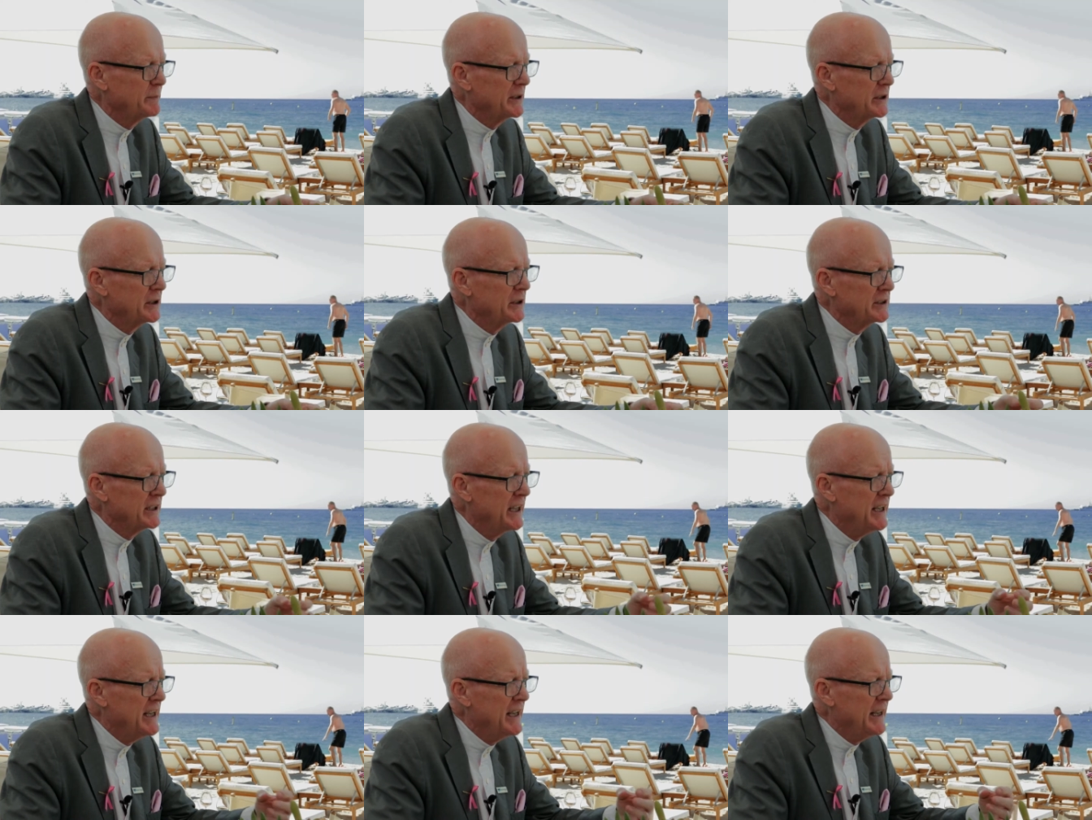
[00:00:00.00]

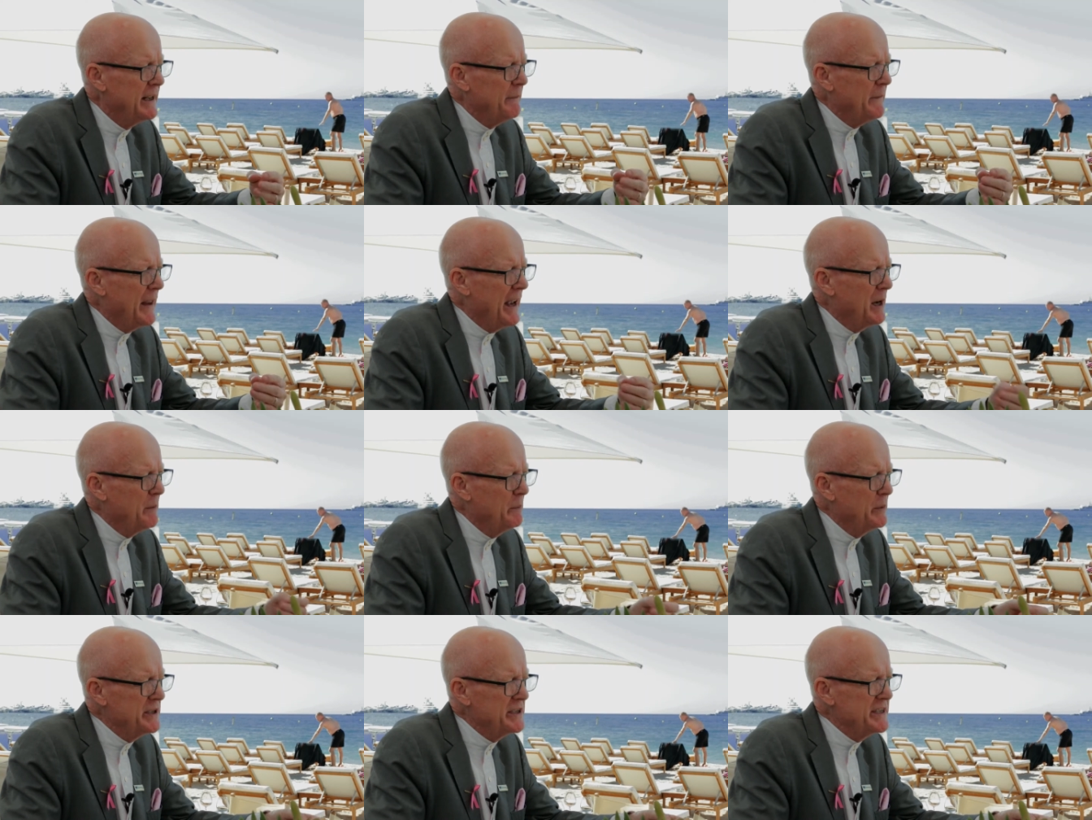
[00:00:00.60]
Because
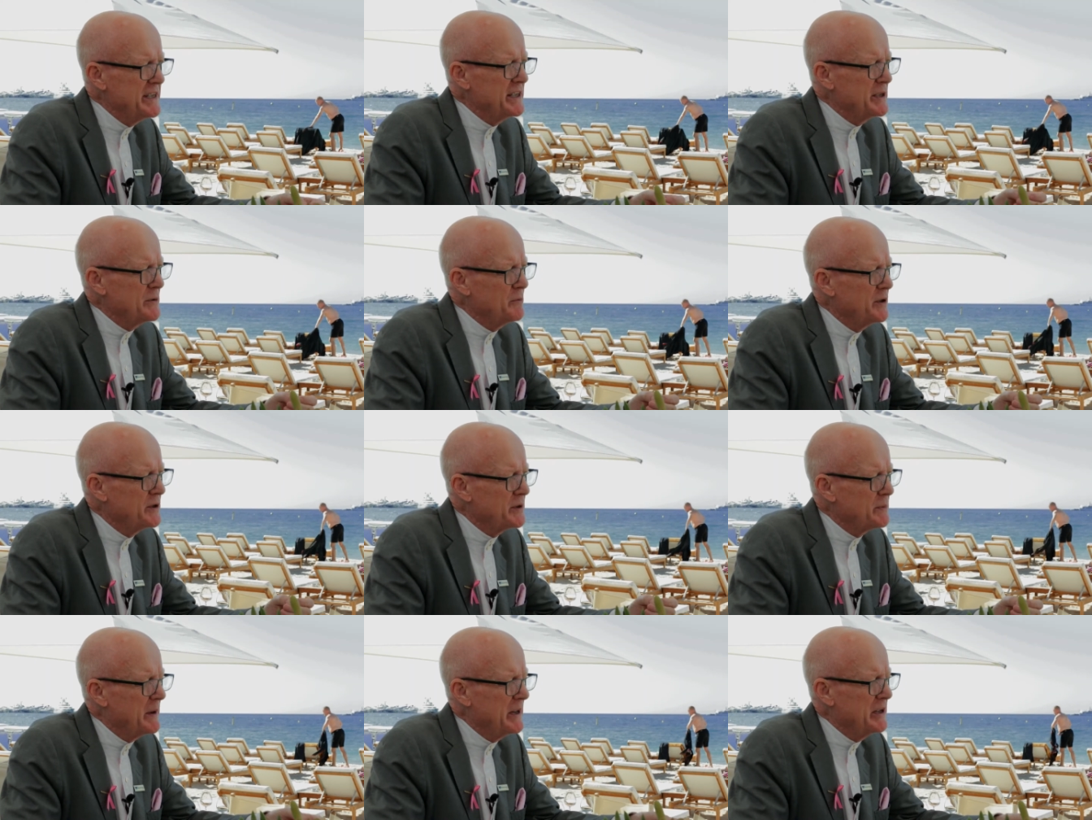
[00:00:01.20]
our business
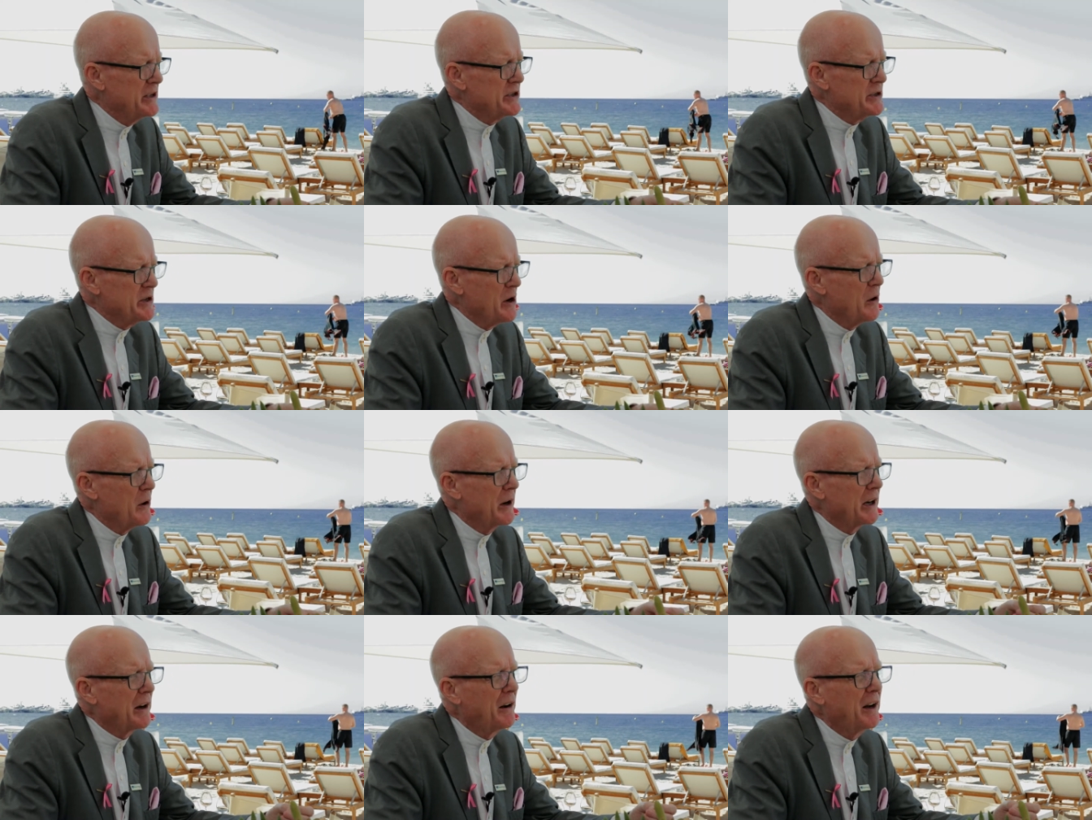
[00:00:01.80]
was
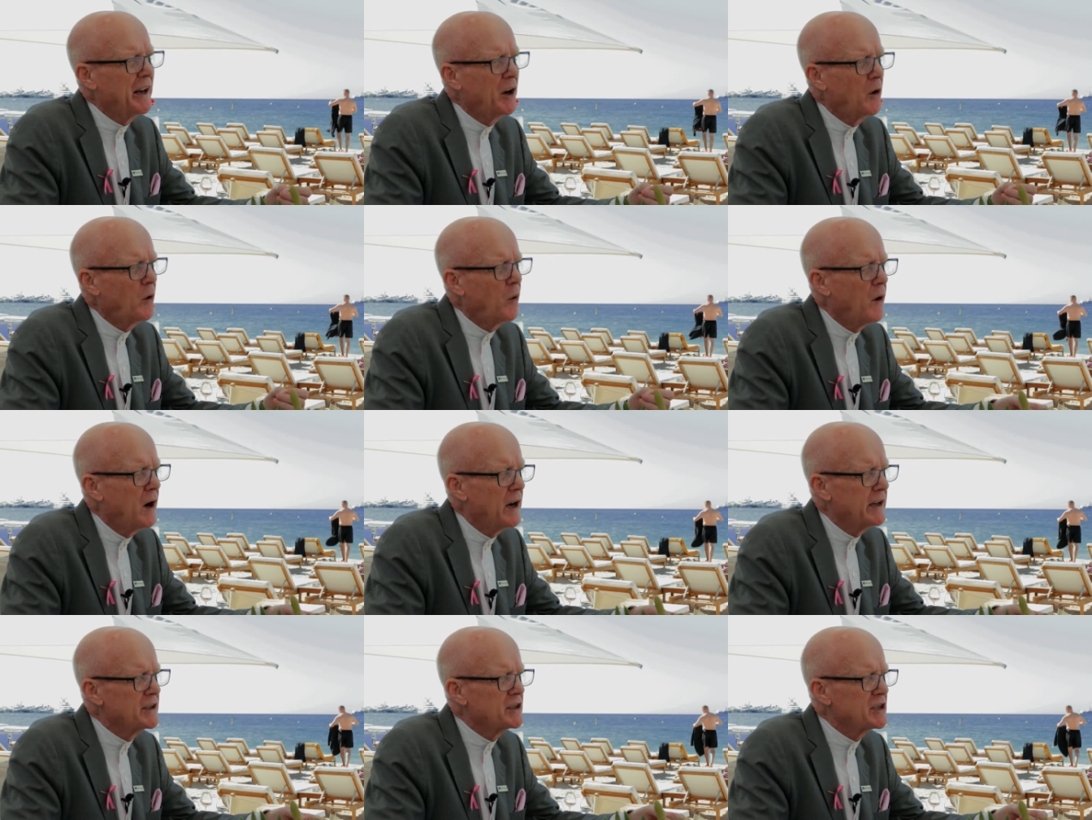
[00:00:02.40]
historically
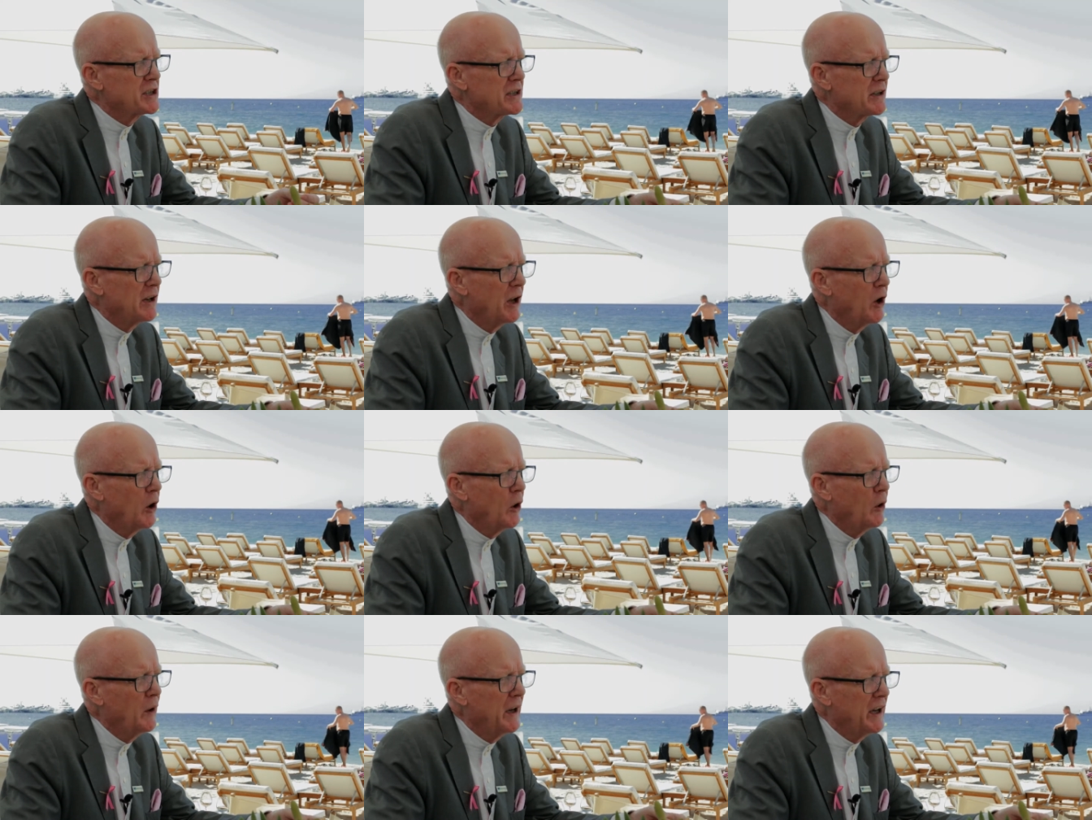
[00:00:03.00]
quite
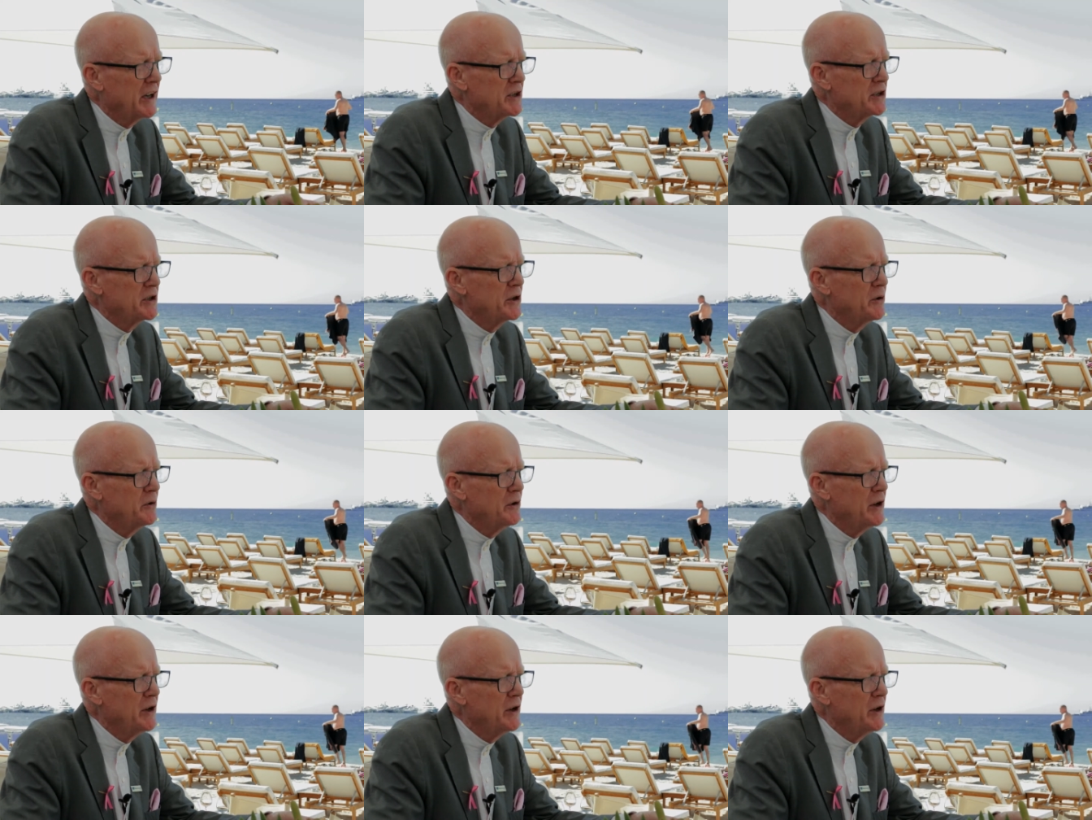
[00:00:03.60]
slow, as you